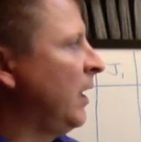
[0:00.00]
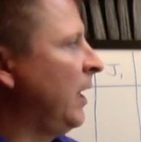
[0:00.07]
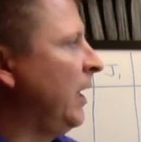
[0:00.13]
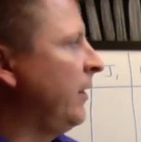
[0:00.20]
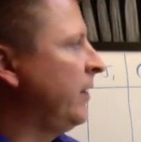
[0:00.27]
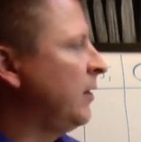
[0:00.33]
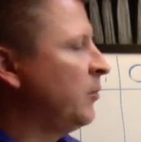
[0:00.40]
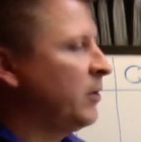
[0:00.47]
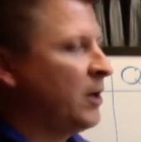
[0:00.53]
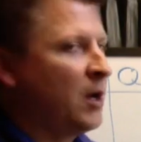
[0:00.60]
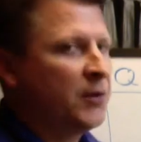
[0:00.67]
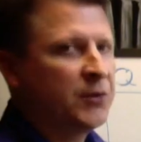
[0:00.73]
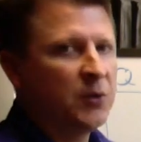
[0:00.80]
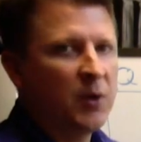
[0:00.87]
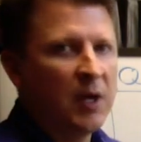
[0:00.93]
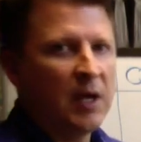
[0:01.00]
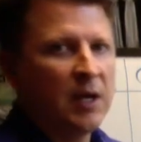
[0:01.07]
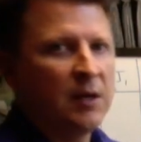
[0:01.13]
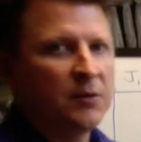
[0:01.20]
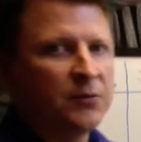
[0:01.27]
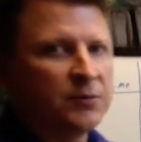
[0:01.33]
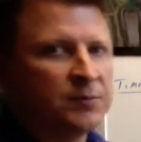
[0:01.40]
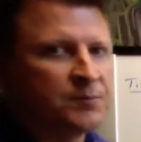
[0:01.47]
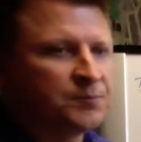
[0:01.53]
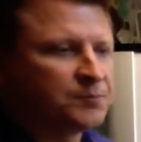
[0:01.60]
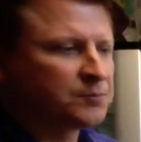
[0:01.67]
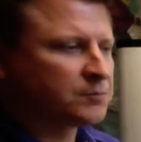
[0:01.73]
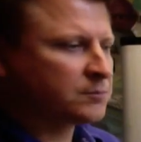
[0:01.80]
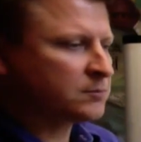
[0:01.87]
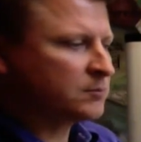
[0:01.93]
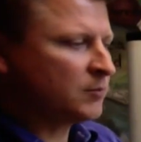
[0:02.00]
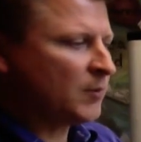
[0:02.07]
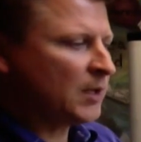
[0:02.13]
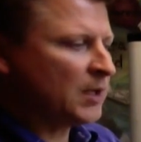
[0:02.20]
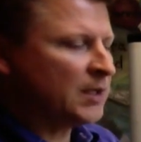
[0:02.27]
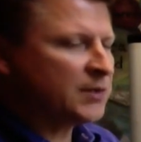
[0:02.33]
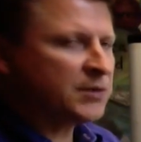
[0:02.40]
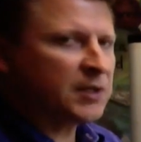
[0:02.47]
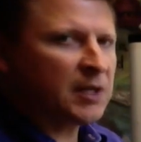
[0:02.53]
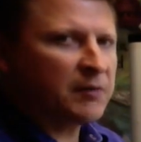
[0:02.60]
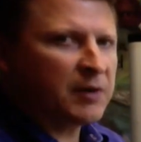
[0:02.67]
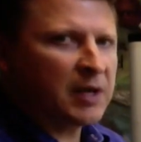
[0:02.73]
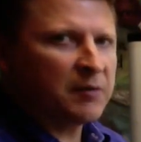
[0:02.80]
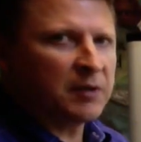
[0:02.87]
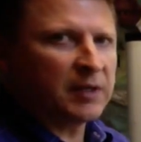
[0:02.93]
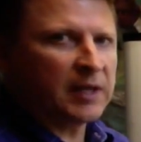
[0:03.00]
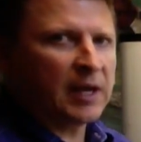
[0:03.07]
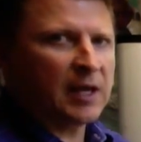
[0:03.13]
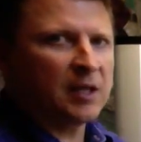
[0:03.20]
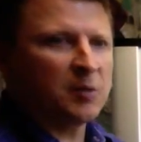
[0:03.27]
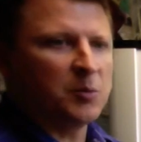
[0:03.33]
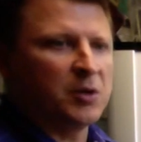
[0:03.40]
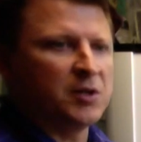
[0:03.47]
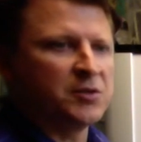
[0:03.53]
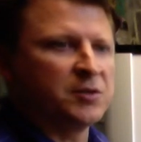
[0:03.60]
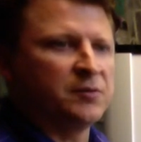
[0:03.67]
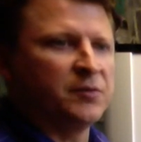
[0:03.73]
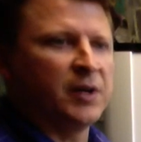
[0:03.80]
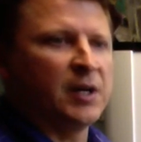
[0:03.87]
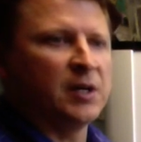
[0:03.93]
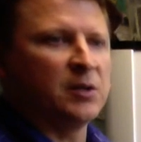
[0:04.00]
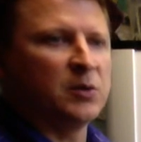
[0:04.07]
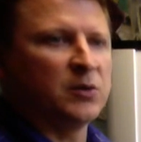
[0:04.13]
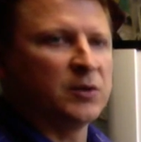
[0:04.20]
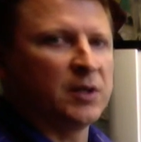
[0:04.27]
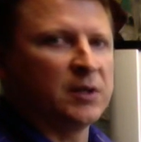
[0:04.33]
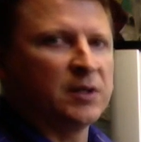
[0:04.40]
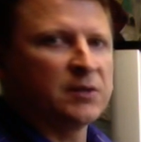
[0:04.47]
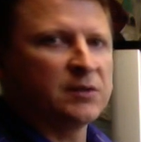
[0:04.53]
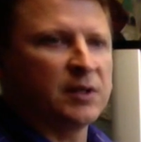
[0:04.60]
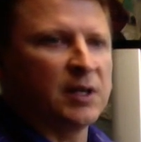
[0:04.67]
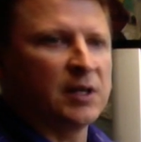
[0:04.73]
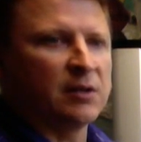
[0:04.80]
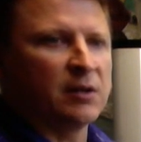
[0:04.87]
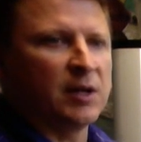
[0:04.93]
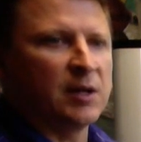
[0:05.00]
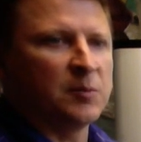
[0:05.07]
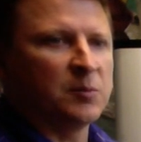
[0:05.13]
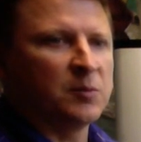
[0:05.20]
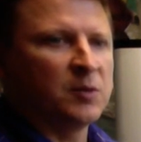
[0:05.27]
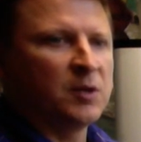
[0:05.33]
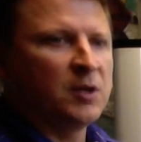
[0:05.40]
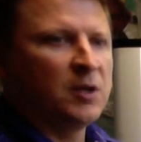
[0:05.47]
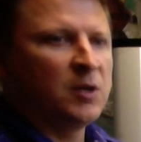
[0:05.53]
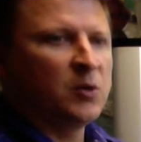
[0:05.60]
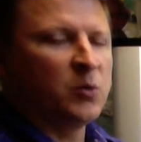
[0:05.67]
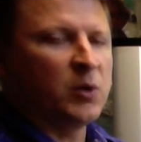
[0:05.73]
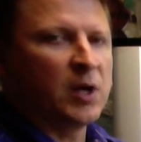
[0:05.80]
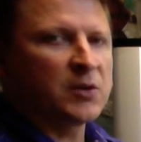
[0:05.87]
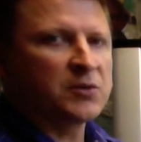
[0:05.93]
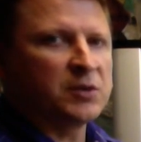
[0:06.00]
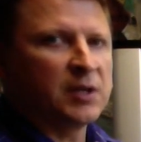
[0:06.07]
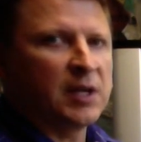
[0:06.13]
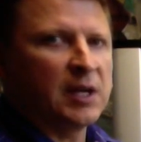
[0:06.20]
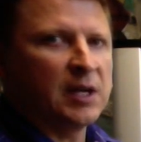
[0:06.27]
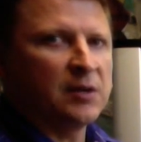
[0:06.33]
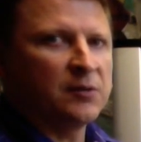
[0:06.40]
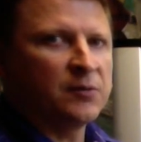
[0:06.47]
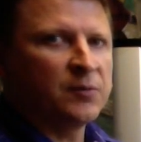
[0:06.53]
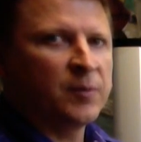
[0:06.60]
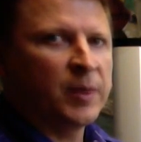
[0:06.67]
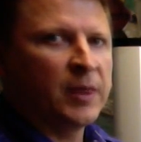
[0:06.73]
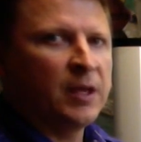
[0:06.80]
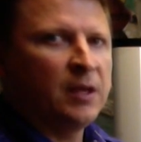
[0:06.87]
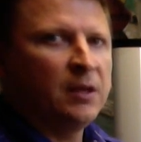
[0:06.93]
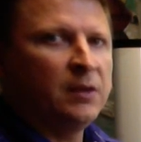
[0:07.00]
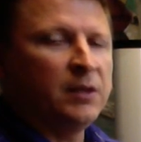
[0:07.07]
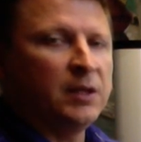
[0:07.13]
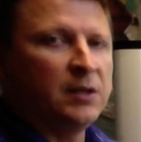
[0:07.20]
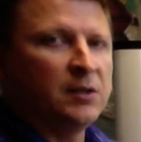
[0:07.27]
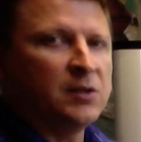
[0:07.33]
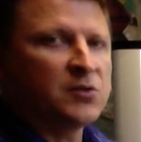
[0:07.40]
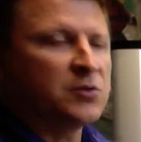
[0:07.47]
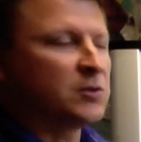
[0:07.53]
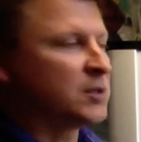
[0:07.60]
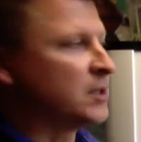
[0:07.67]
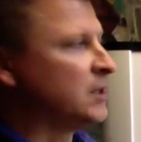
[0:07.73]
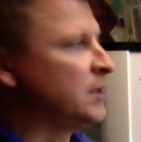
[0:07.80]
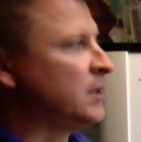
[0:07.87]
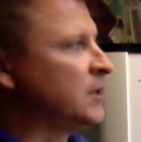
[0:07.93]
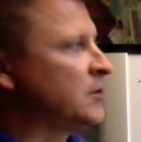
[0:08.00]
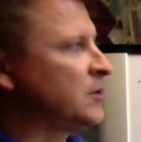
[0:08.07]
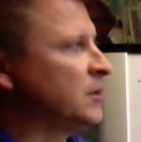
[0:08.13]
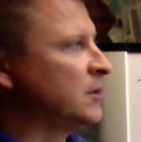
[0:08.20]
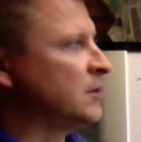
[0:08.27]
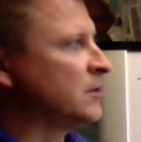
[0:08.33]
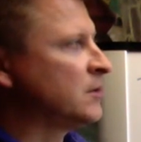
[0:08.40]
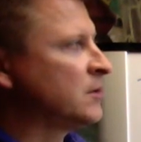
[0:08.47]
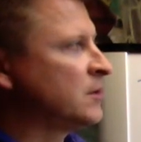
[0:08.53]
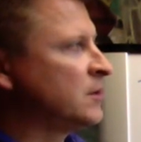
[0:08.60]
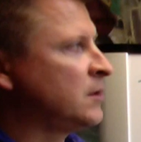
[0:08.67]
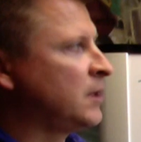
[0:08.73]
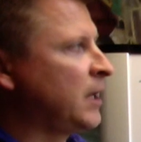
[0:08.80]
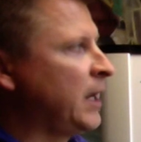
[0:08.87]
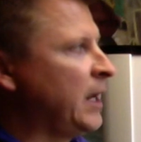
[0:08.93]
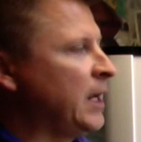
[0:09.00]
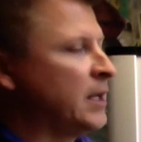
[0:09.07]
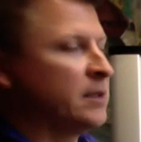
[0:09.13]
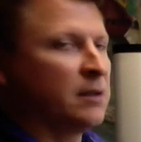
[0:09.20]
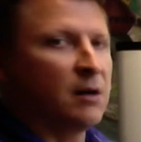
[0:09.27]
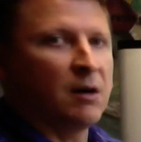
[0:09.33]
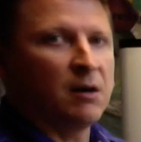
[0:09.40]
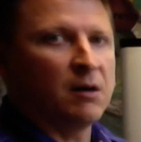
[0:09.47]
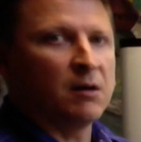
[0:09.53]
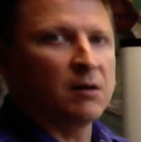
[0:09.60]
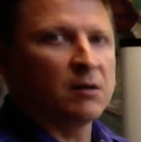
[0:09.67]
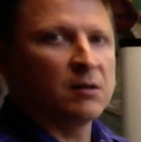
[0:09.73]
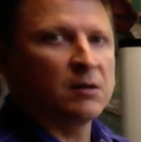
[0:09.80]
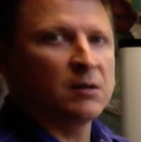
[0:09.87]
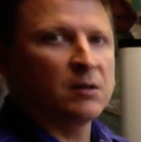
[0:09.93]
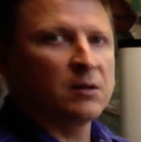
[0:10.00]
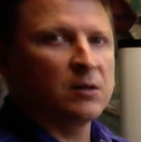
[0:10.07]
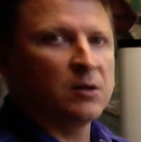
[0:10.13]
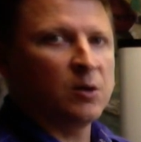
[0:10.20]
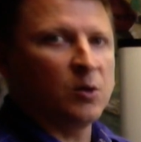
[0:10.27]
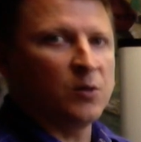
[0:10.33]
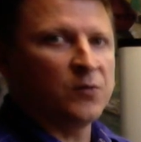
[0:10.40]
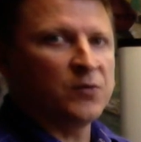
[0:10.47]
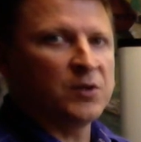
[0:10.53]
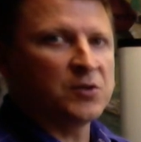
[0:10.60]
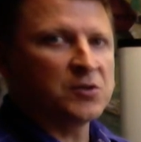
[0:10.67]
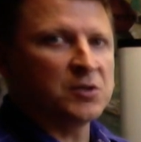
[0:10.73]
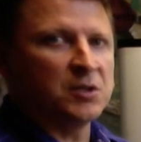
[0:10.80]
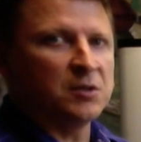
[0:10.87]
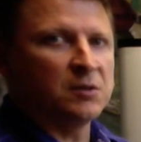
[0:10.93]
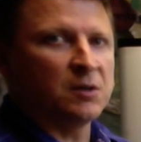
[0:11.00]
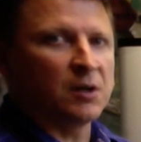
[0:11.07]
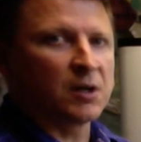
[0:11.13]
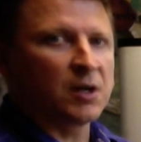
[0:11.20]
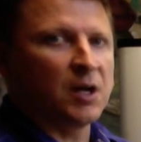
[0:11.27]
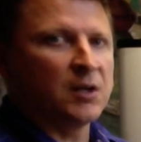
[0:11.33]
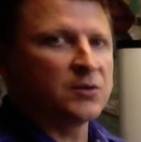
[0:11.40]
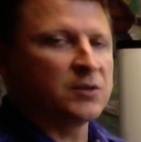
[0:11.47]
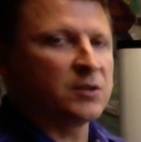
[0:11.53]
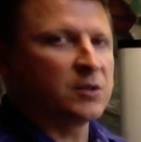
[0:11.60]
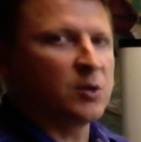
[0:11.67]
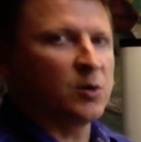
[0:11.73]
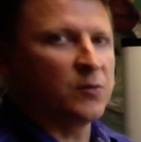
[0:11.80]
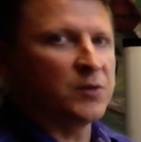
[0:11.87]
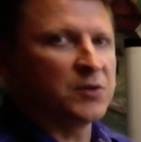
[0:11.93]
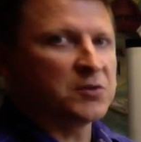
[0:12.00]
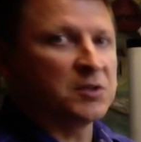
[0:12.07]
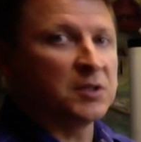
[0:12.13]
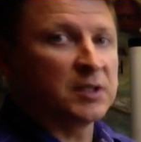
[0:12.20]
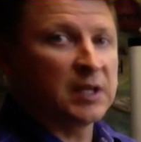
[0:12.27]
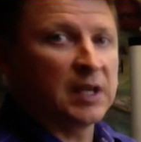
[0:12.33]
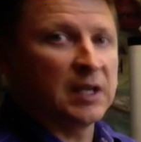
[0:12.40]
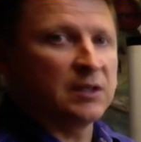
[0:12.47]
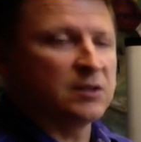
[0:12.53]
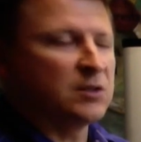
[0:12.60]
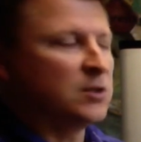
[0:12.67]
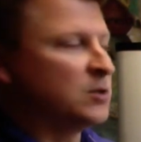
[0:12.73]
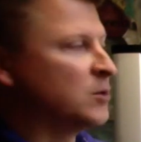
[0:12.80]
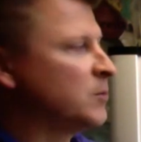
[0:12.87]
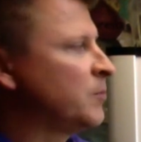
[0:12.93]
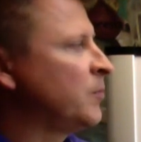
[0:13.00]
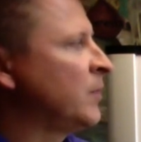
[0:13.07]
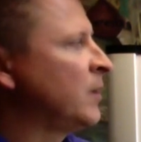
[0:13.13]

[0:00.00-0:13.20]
And then we also have, instead of having calibration values on this diagram, we actually have the initial conditions and our coefficient, or constant coefficient, K2.